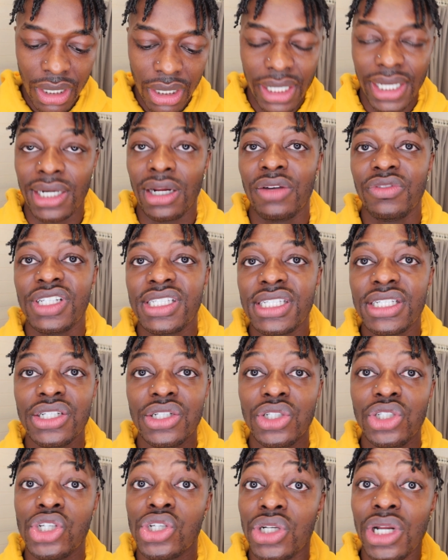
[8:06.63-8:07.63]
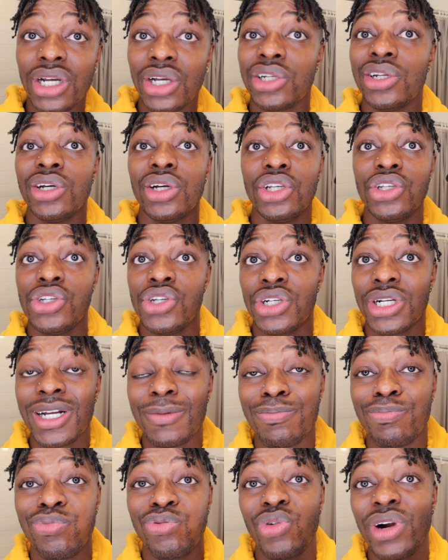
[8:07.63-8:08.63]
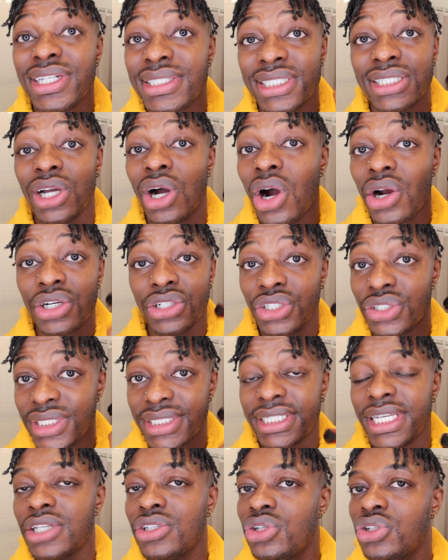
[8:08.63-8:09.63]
And obviously, you're not pressing hard on your skin.